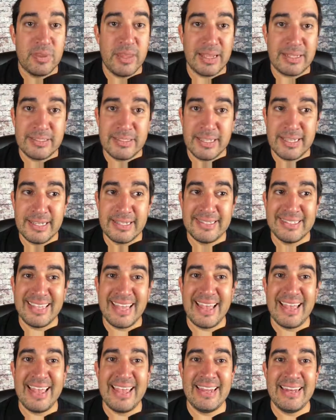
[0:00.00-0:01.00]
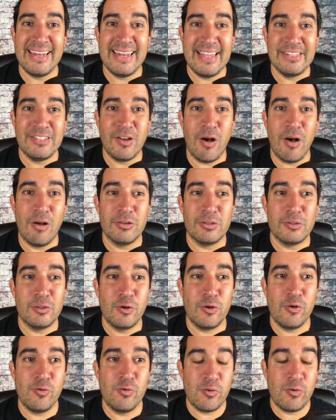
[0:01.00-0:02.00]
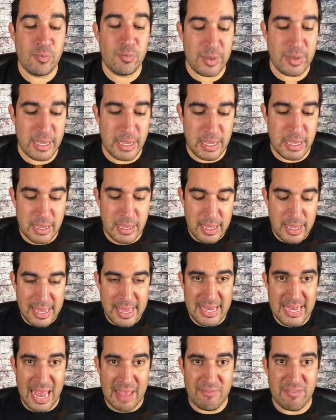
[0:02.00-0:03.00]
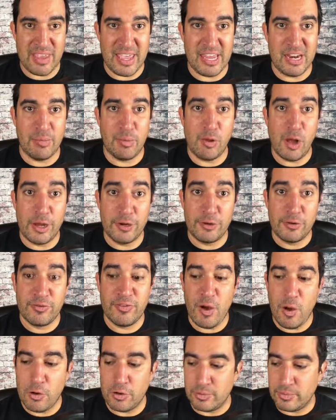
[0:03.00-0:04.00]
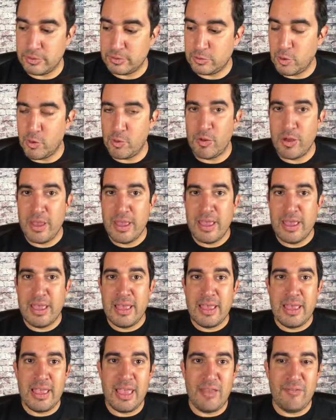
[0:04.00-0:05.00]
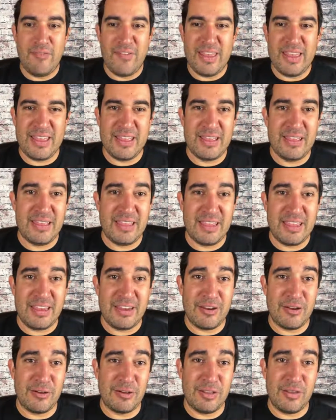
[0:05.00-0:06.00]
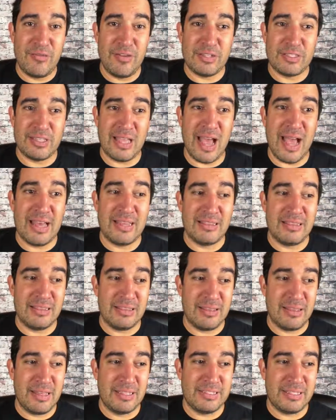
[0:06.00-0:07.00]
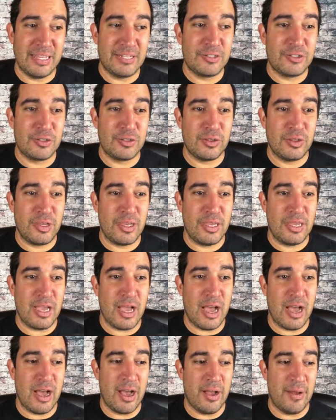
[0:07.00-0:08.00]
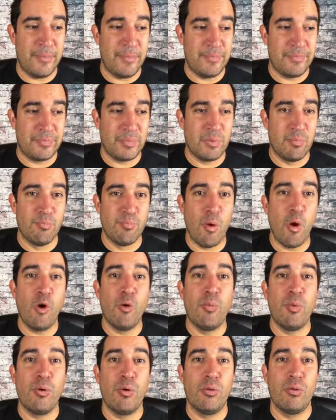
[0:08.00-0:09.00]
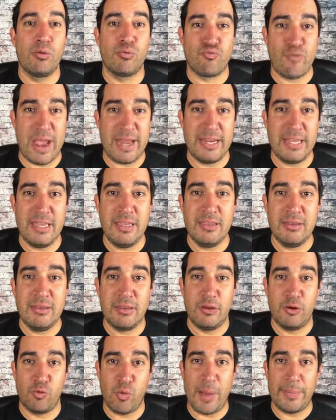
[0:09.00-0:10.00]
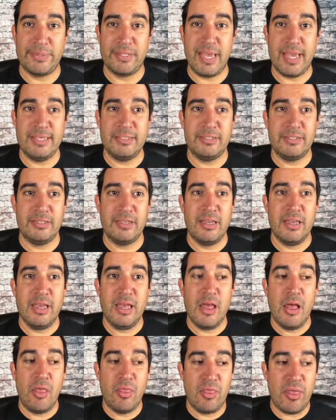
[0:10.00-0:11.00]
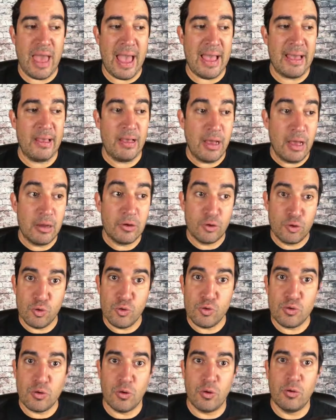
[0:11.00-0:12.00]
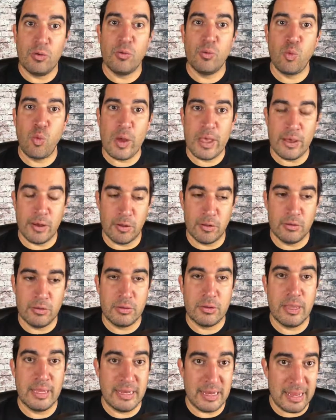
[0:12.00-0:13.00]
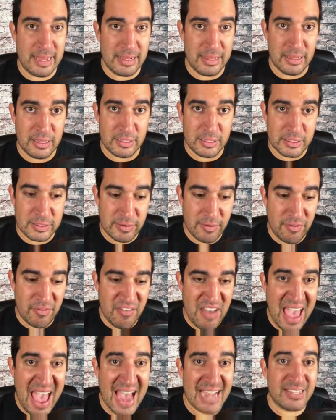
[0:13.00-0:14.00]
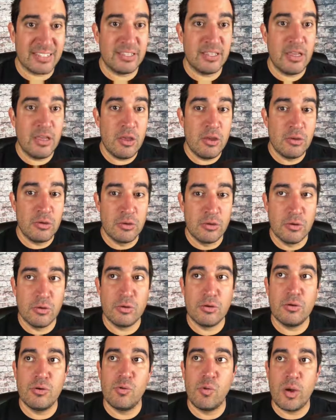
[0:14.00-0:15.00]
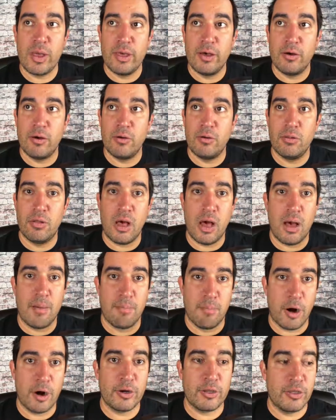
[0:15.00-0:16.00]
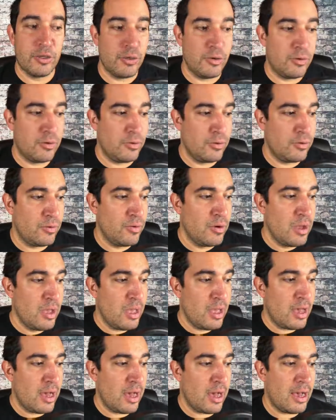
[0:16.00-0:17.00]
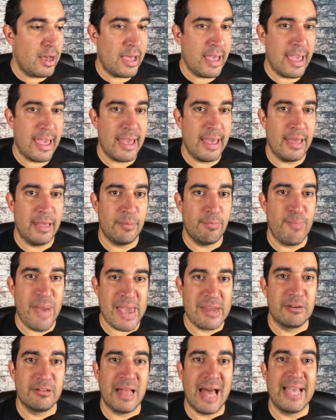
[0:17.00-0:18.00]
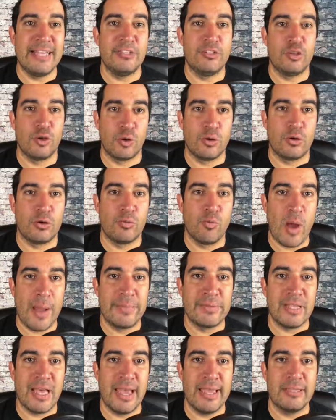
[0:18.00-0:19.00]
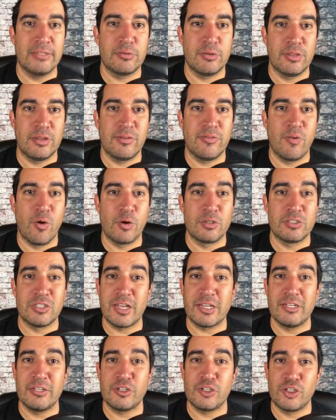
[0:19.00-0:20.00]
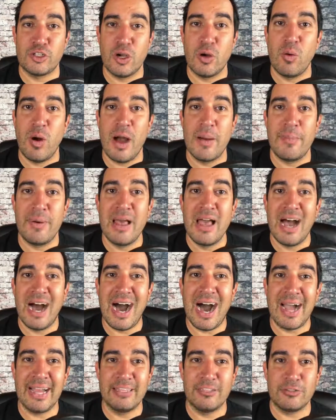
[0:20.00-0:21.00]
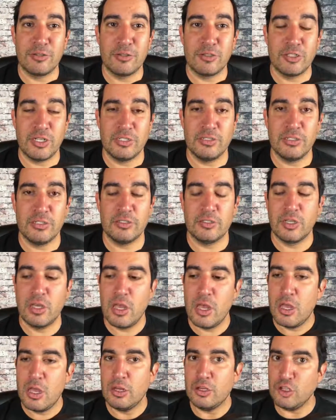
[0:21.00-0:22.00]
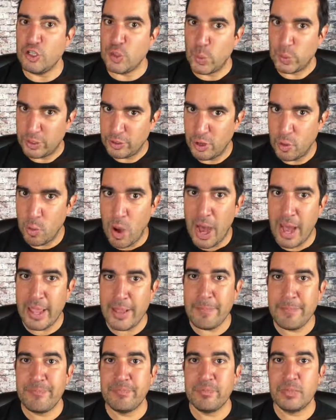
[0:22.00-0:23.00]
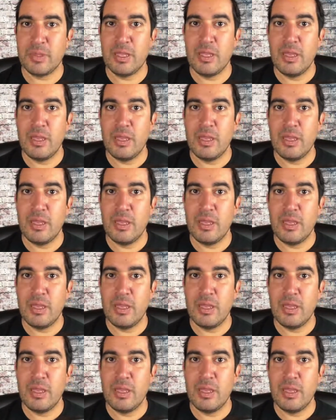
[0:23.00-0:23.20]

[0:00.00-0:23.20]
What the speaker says: Next thing is that it needs to also be navigatable on your phone. So if it's not essentially mobile ready, your website, that Google will, and this is a fact, Google will mark you and penalize your website. So therefore, it's not going to show up high in the search engines. Do you want to know why?